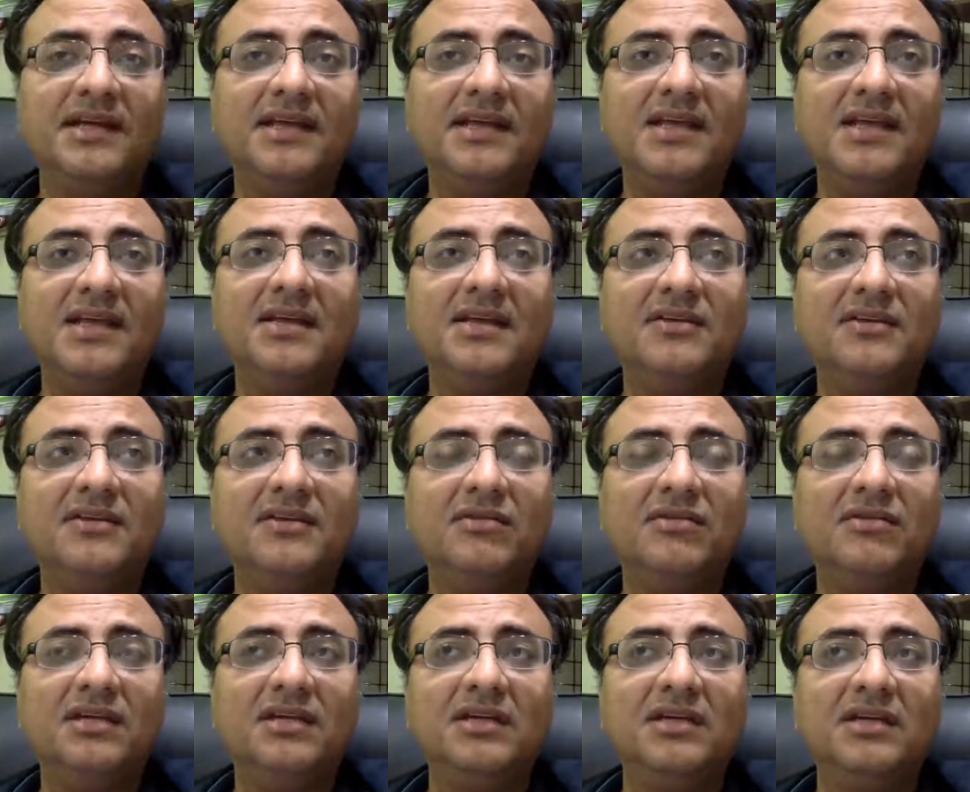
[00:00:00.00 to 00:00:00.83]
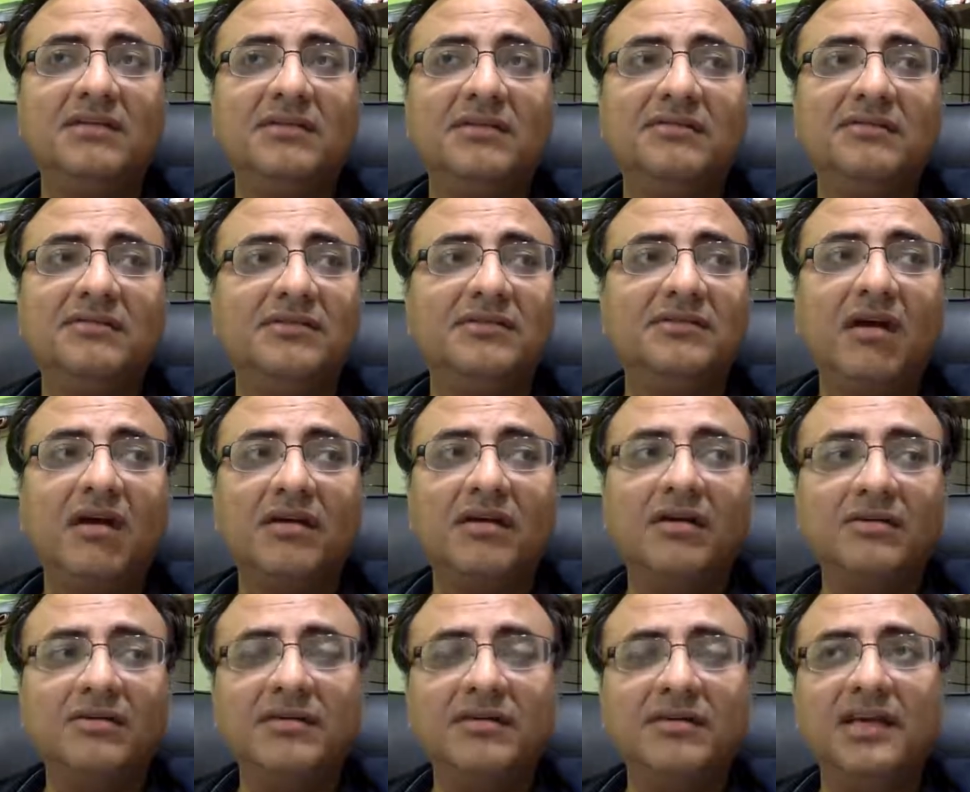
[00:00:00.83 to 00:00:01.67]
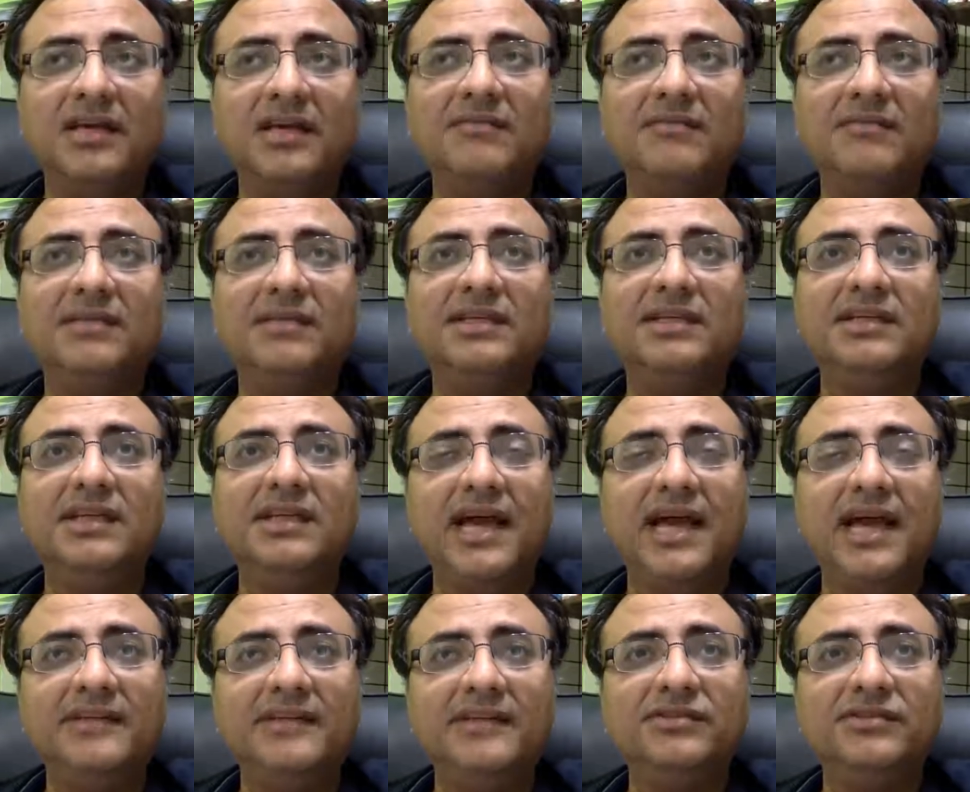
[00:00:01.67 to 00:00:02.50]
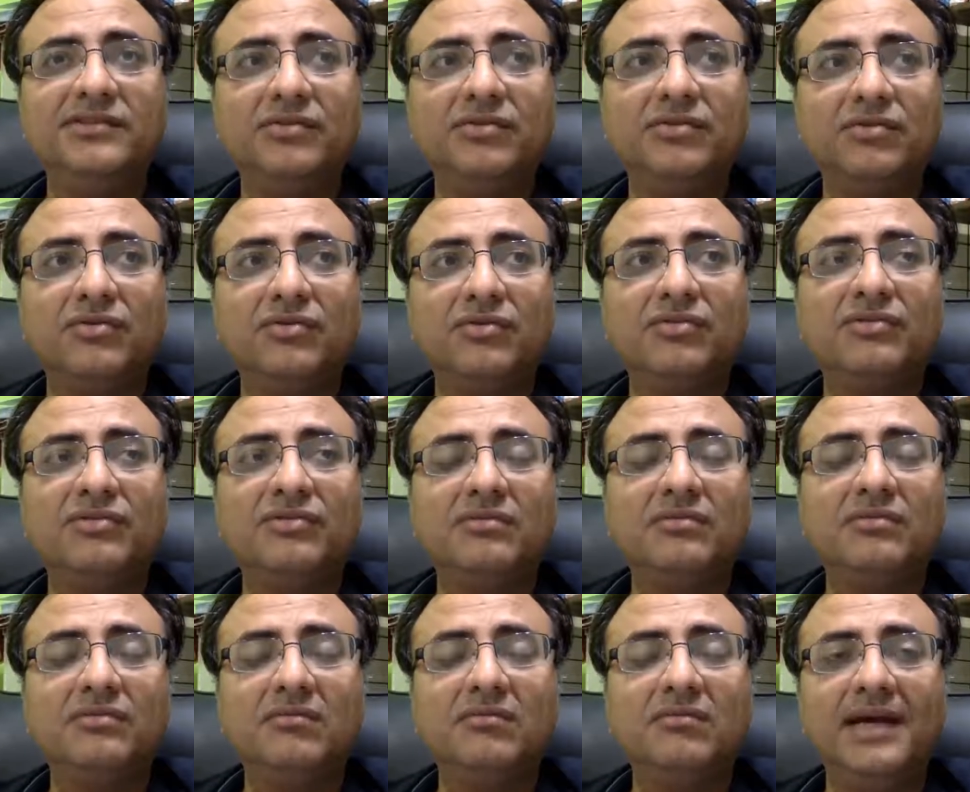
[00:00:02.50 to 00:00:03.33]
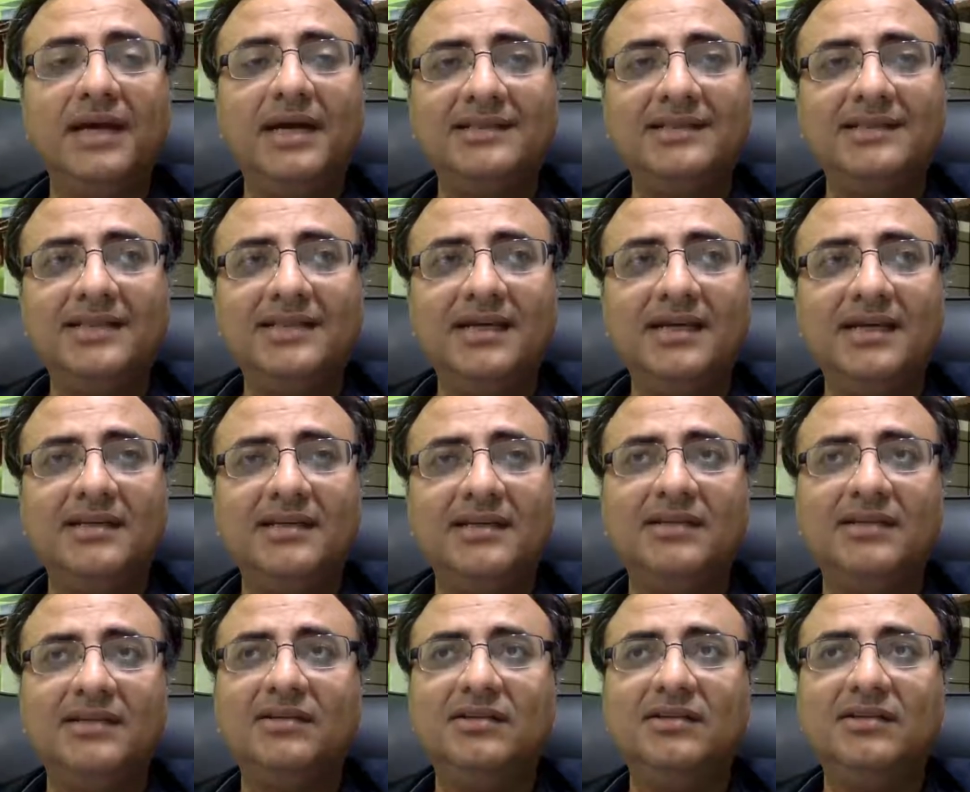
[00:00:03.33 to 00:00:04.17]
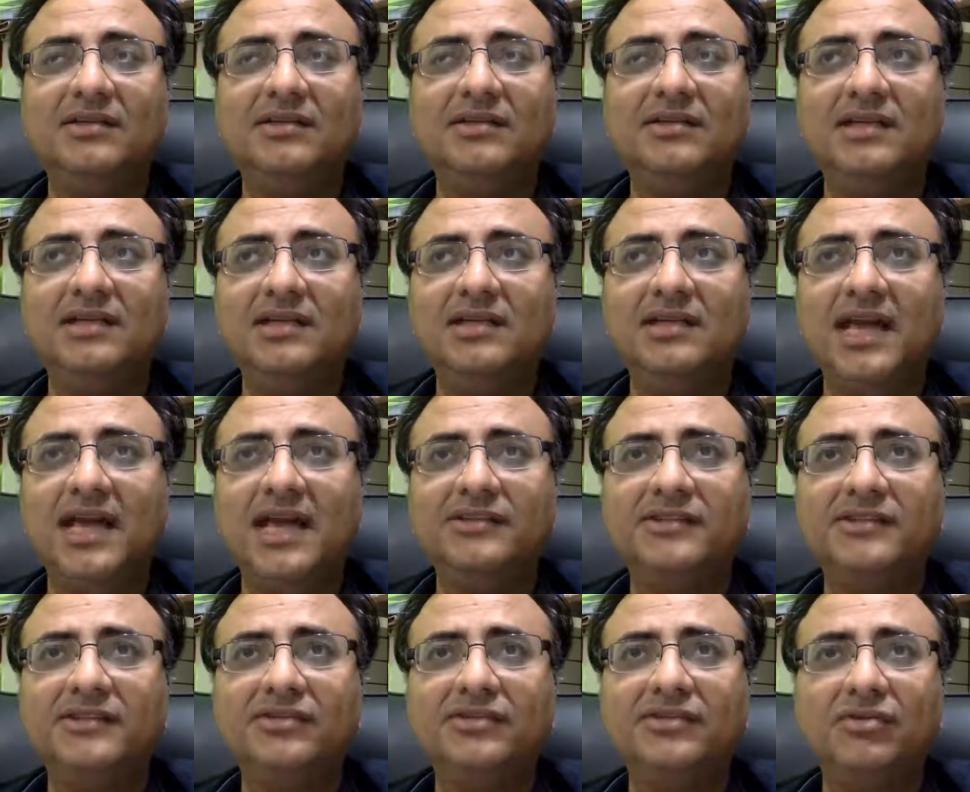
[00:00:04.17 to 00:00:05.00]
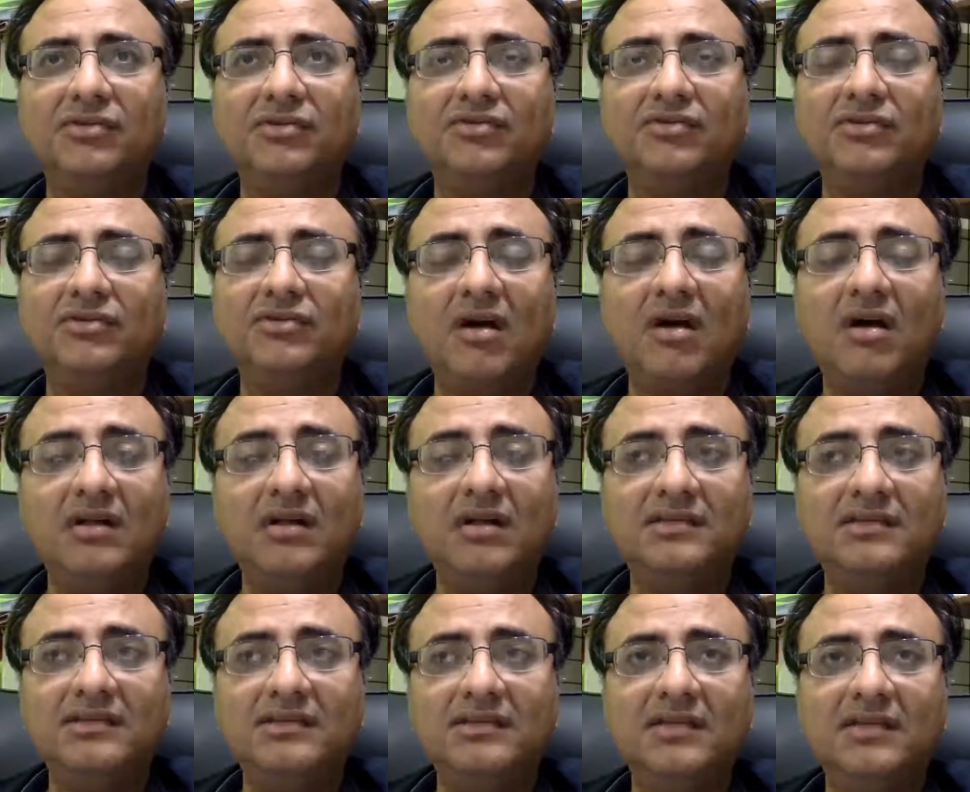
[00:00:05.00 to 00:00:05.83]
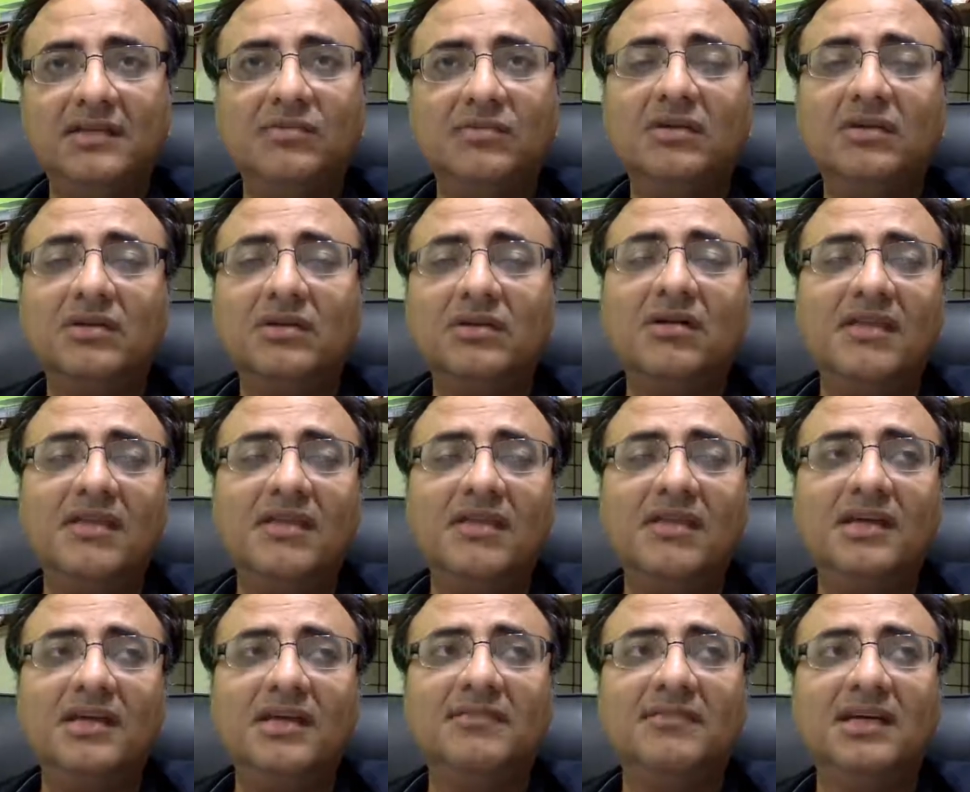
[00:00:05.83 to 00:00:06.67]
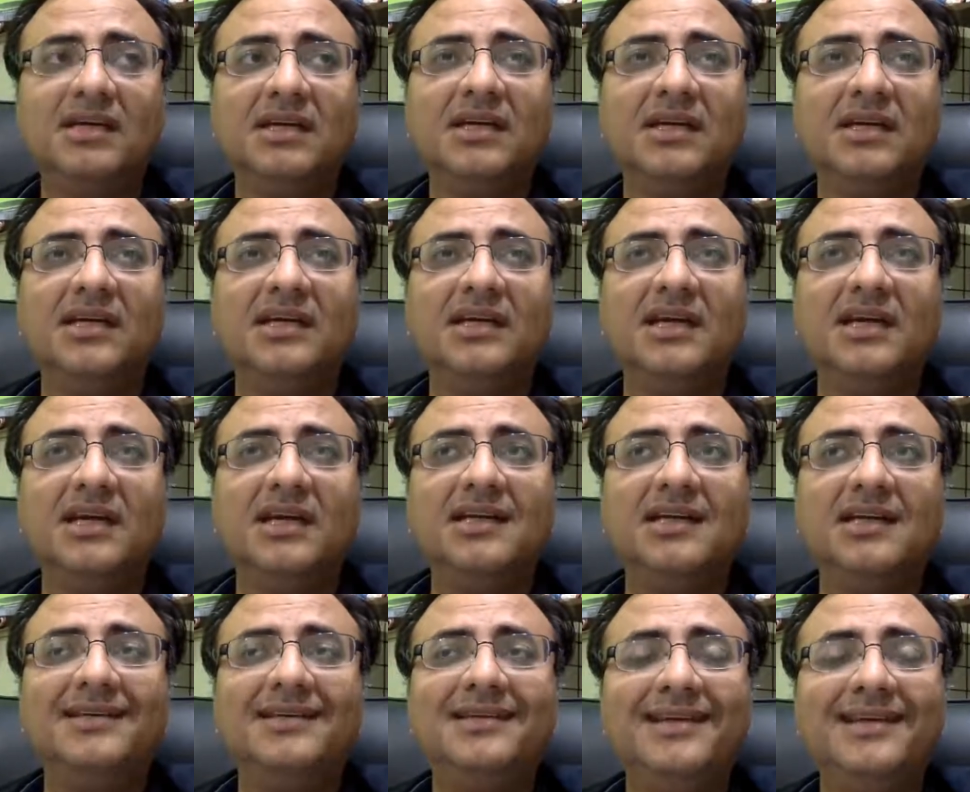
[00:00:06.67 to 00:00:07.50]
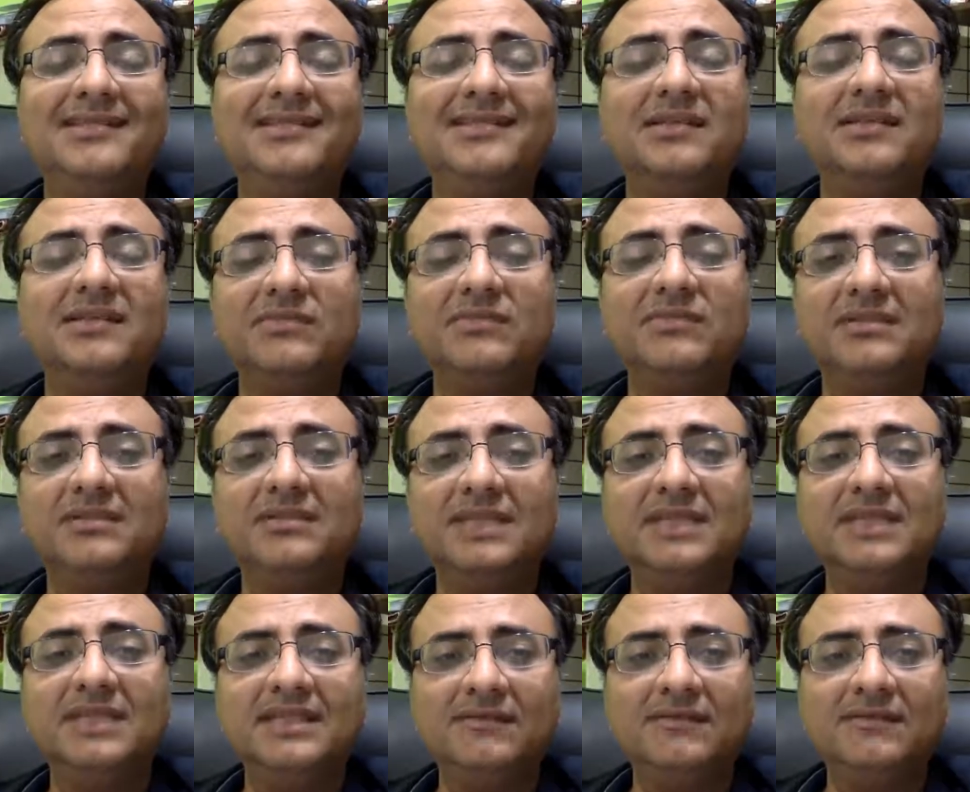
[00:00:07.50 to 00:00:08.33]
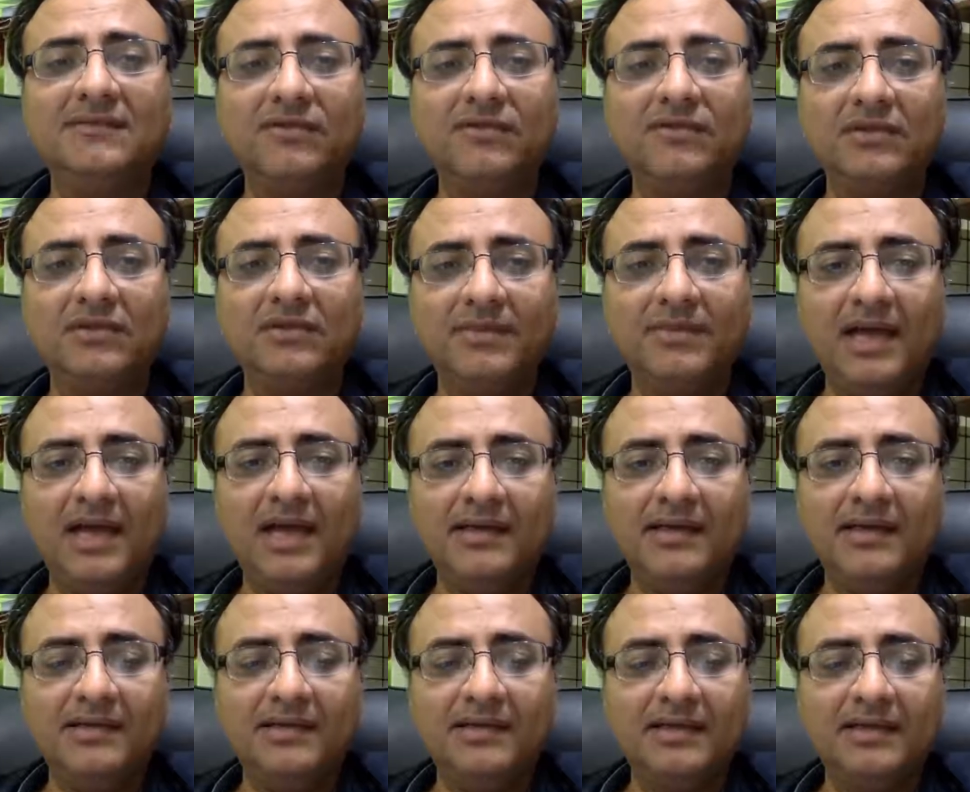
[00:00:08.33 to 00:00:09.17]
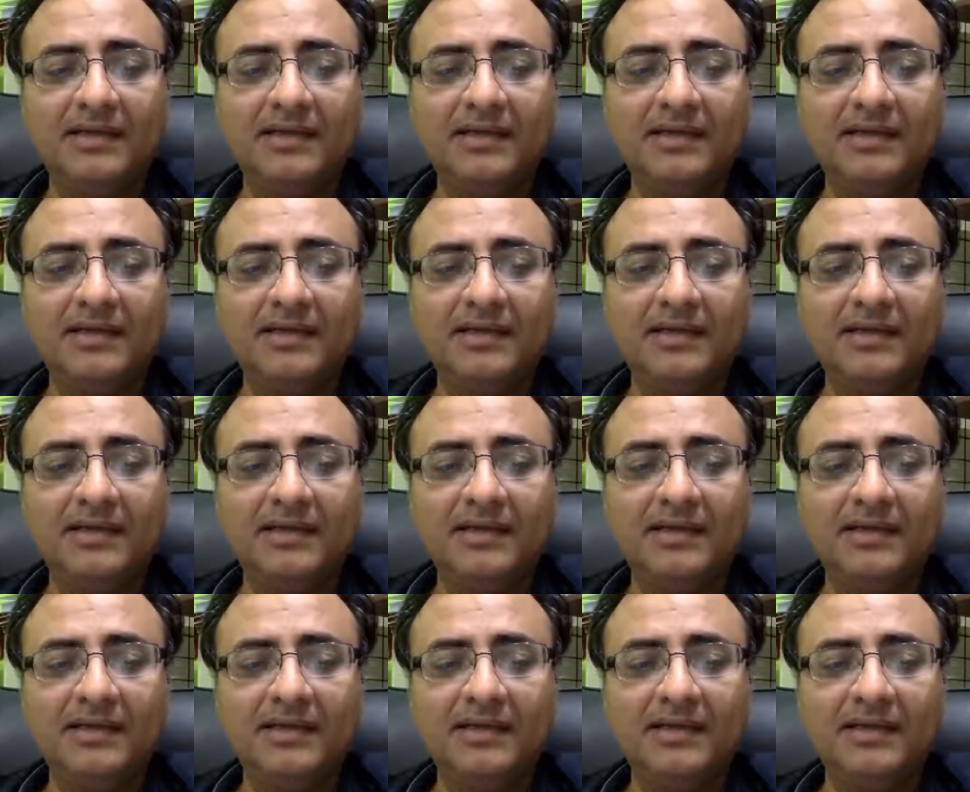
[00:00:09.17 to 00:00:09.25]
And then you can talk to them and enhance your own mindset and enhance your own thoughts and work on them and create something amazing for the planet.